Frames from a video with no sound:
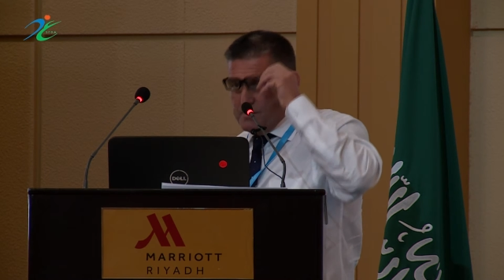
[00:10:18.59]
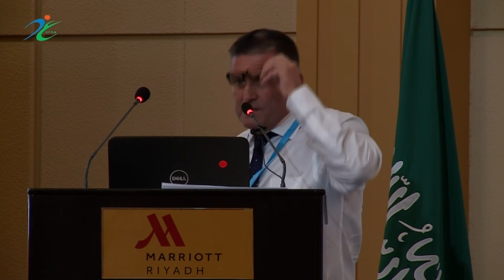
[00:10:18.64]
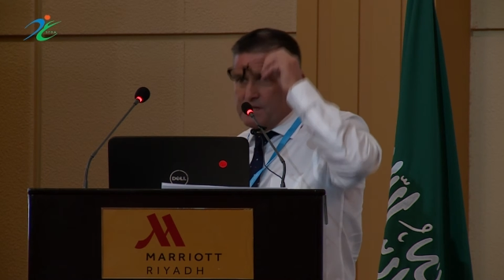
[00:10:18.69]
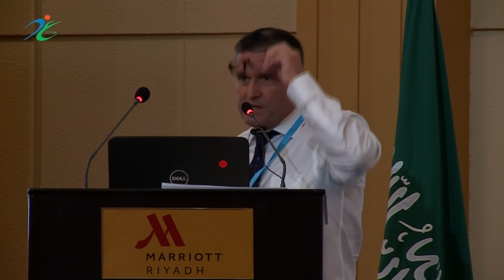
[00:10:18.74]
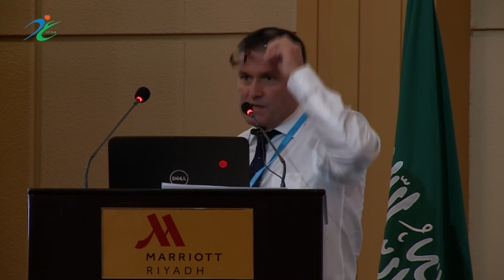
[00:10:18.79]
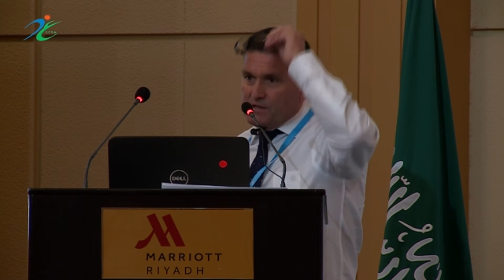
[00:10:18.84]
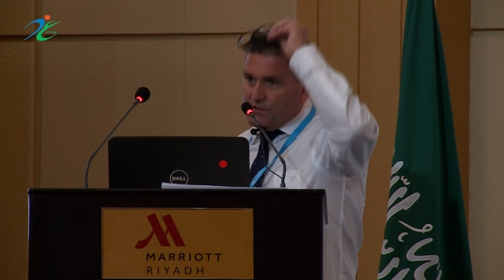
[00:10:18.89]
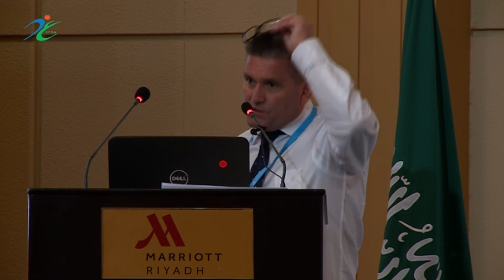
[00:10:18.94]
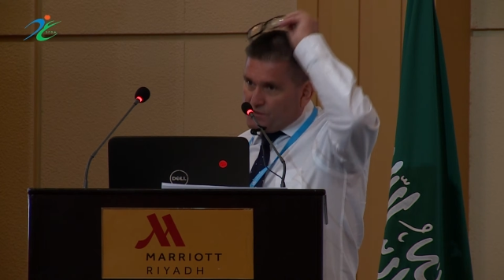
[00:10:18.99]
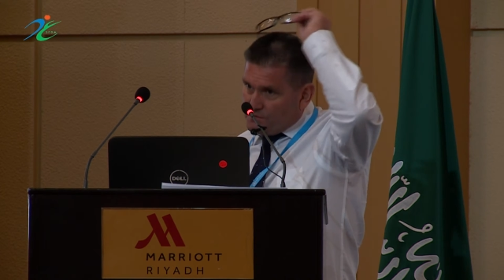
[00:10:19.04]

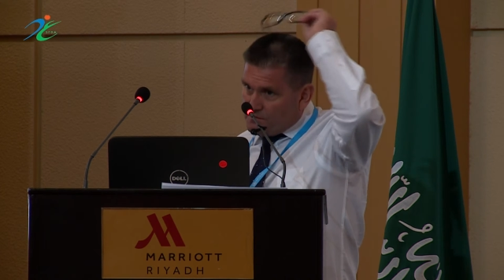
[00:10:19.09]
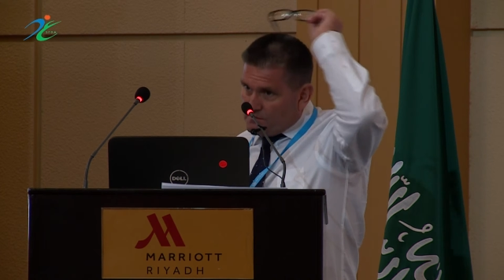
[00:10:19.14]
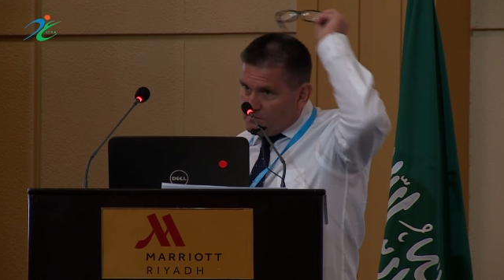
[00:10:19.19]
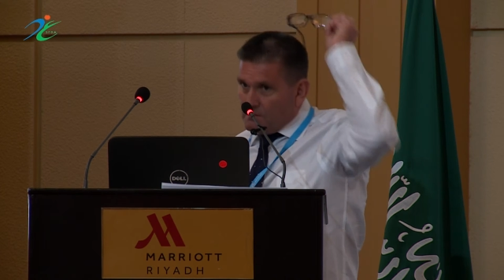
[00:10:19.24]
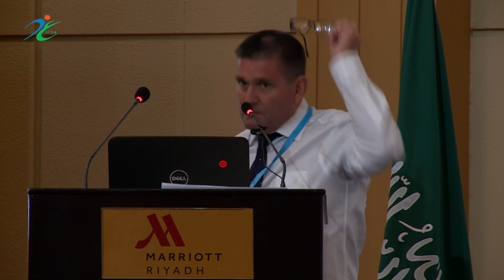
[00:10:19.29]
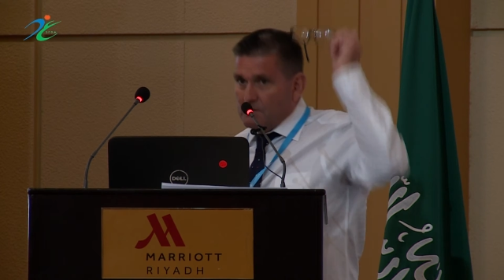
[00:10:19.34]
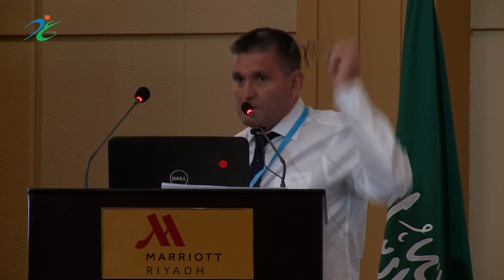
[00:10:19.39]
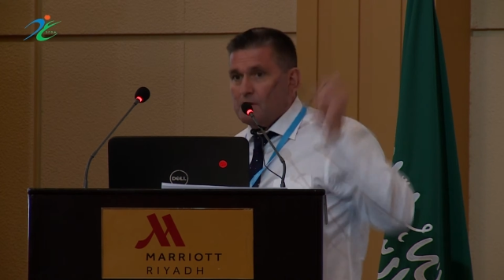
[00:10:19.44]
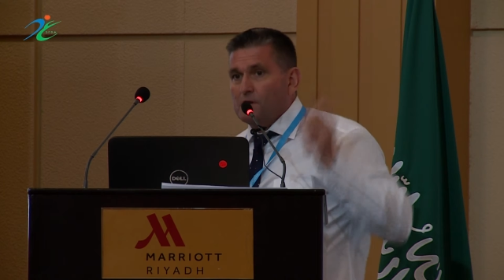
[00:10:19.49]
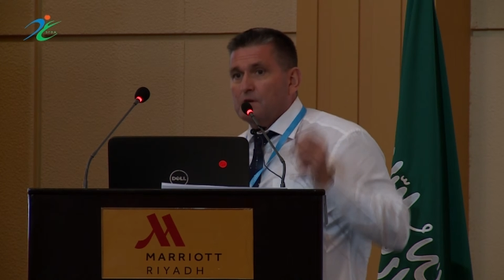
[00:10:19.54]
is
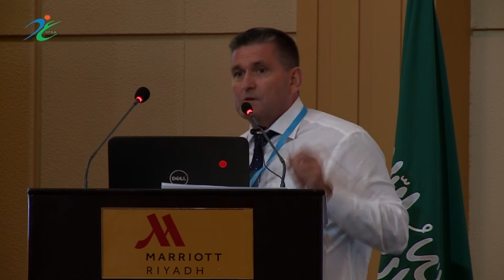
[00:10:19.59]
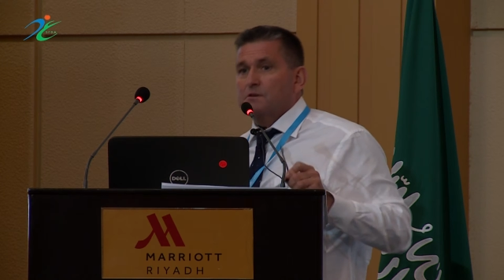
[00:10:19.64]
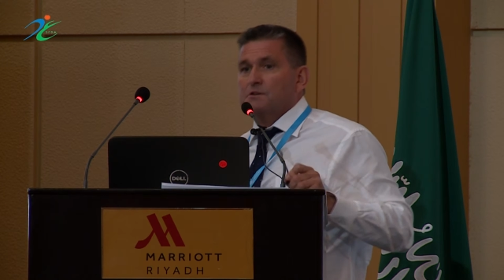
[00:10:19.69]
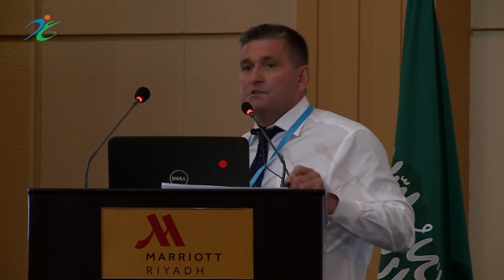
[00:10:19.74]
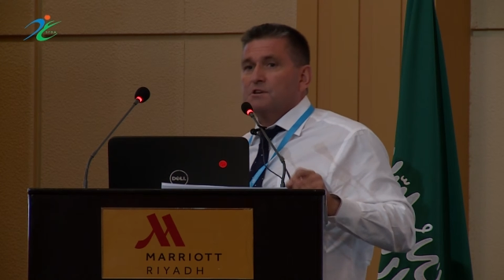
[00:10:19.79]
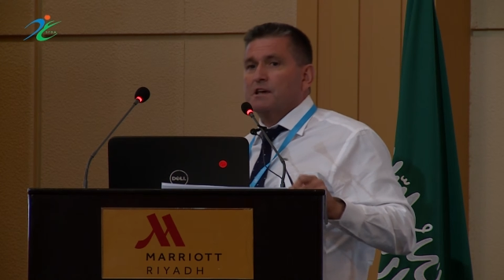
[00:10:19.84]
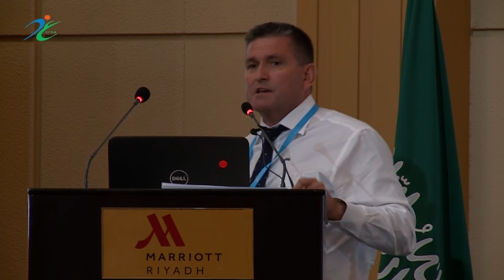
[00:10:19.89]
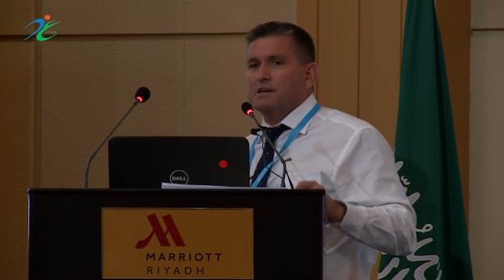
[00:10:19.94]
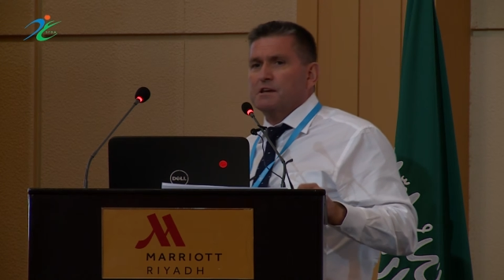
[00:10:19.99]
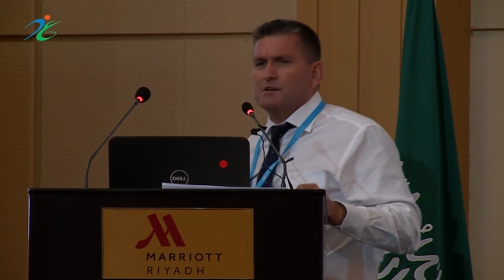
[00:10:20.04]

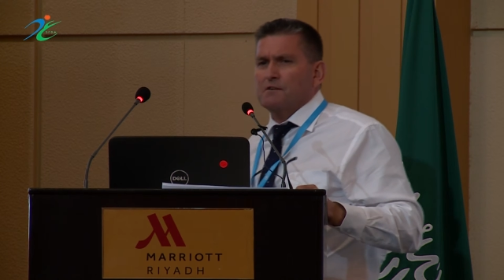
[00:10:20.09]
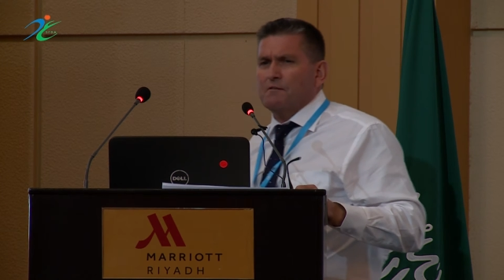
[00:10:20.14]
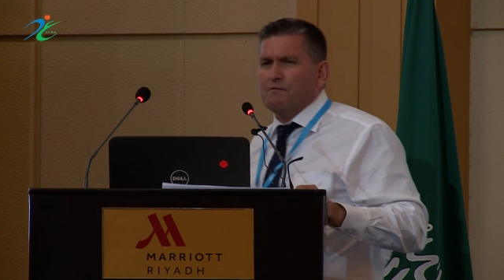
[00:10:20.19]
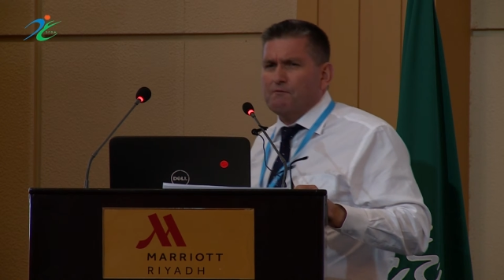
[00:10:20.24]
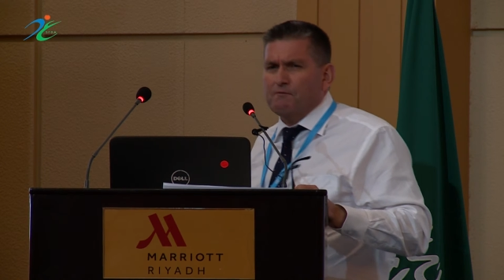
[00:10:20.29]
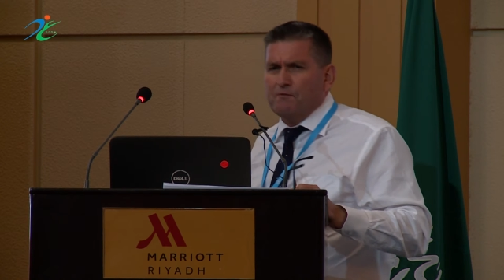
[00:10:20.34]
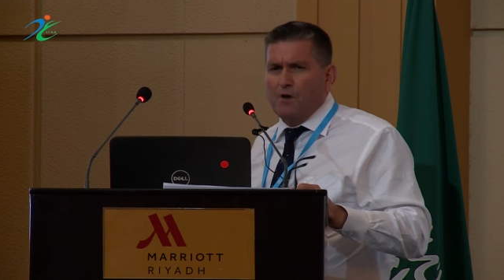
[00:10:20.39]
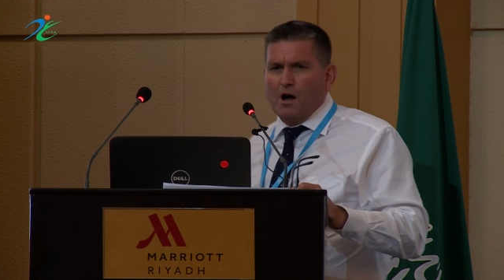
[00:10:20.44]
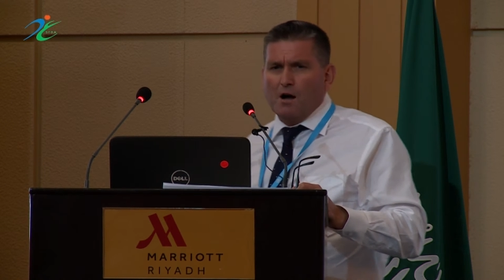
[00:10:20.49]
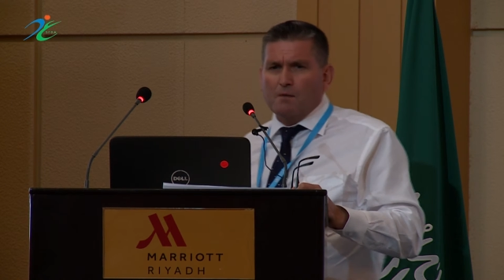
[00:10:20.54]
taking a
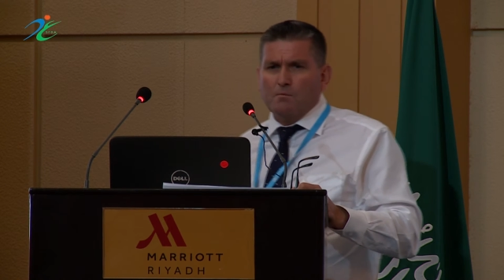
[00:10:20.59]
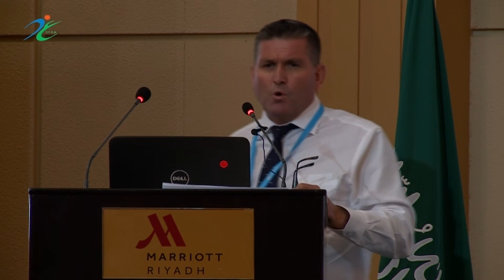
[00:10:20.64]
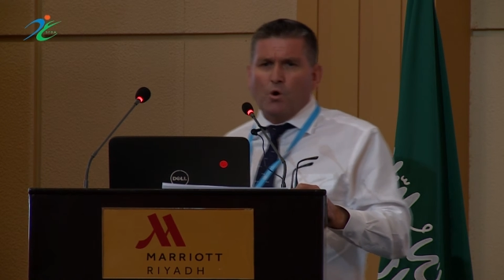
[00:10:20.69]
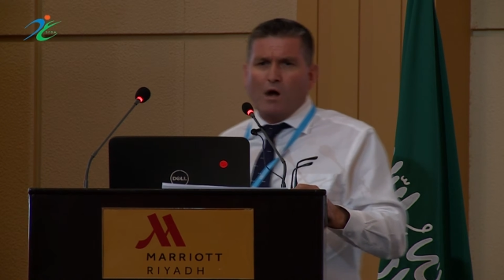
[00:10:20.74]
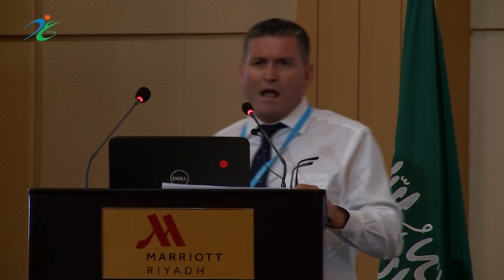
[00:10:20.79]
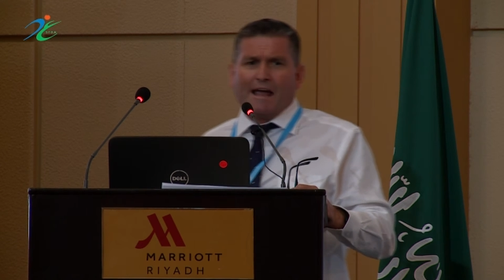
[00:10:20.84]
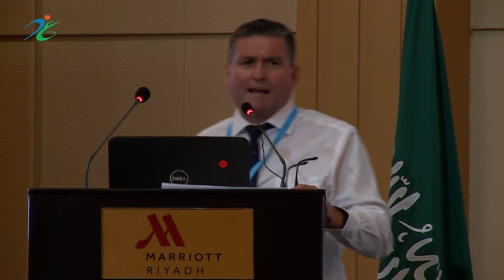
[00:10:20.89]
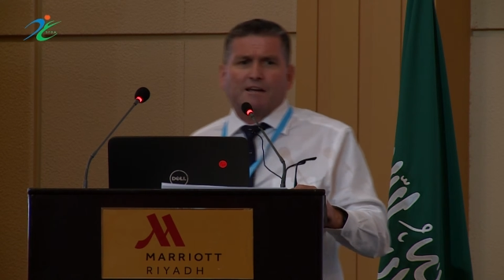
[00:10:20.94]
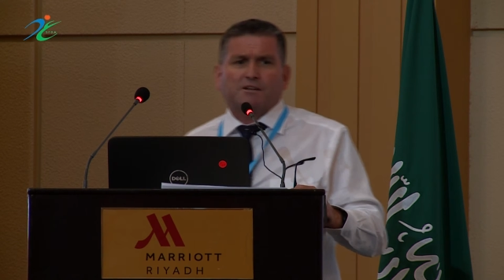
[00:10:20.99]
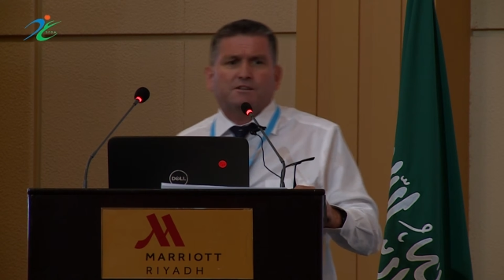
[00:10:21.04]
far more
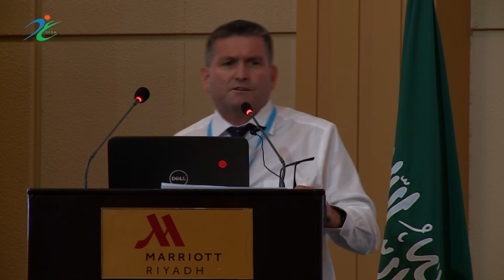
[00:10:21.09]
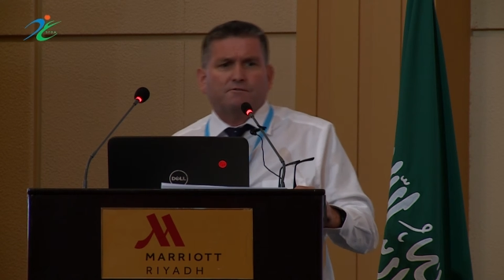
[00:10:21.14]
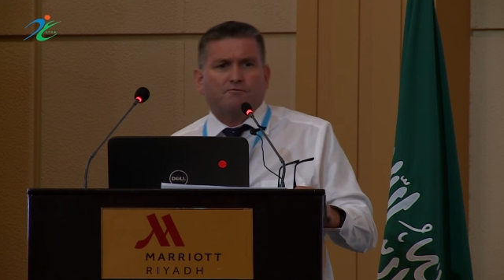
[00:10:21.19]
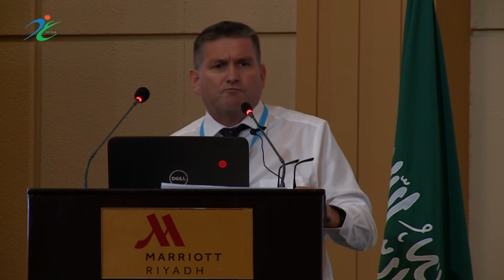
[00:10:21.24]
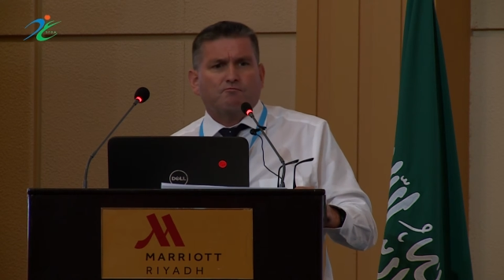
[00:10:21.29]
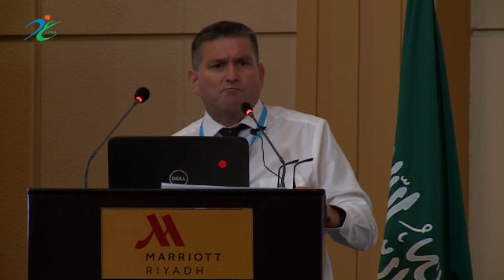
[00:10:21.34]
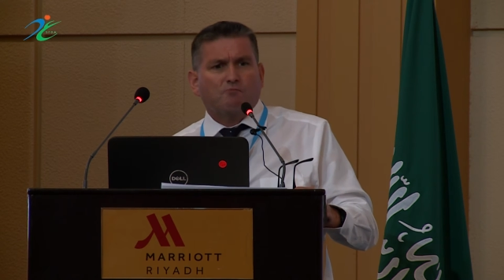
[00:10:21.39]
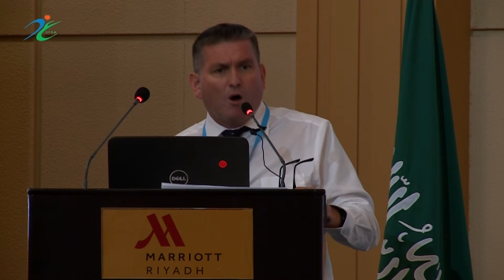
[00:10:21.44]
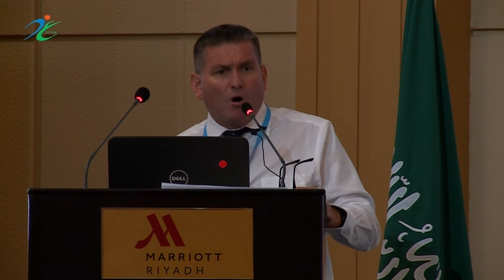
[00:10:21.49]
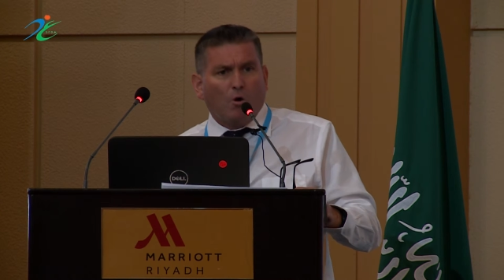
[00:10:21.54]
active
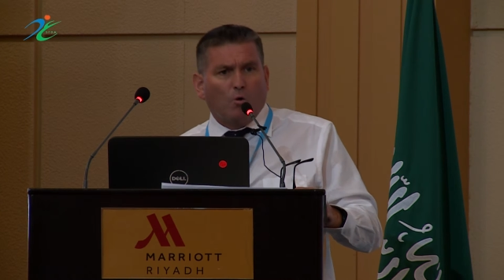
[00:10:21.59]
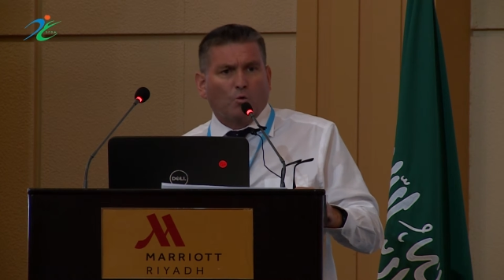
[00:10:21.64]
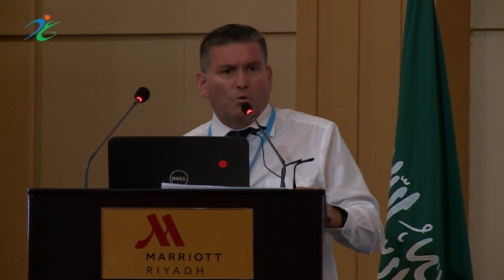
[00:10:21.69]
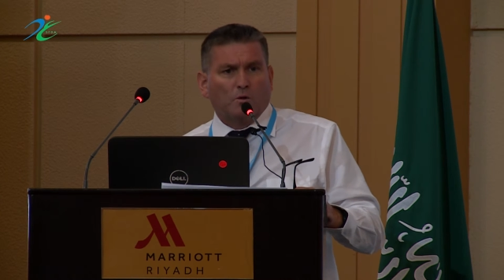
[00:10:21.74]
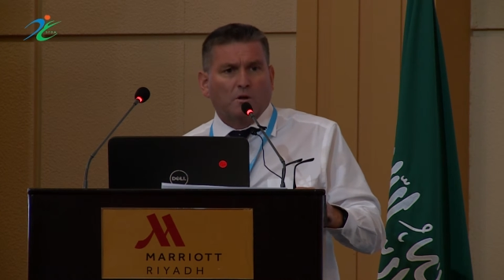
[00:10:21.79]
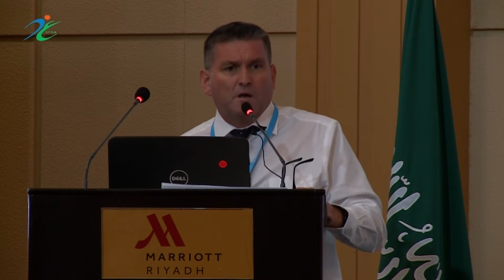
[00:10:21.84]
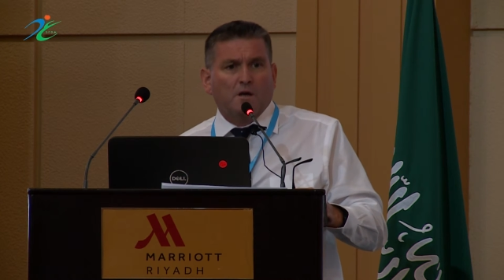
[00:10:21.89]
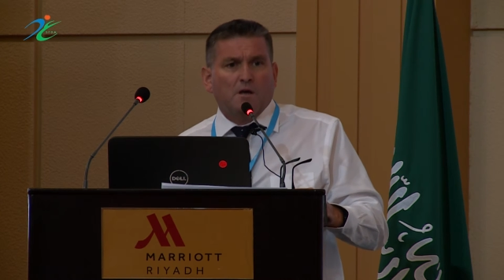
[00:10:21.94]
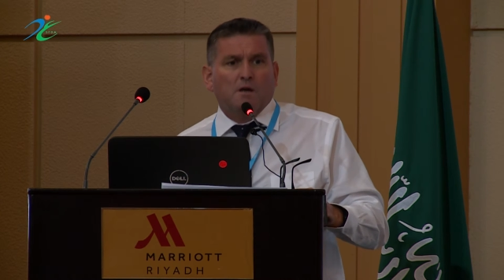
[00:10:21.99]
role